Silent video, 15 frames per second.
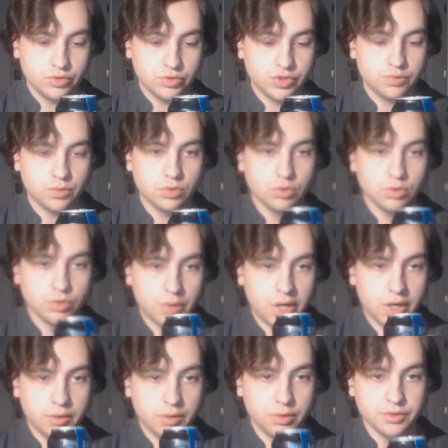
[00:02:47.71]
swirl it
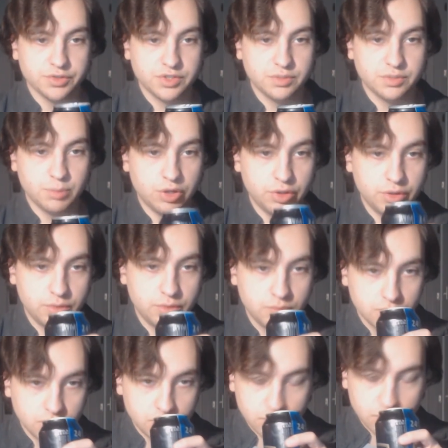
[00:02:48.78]
around. We're gonna smell it.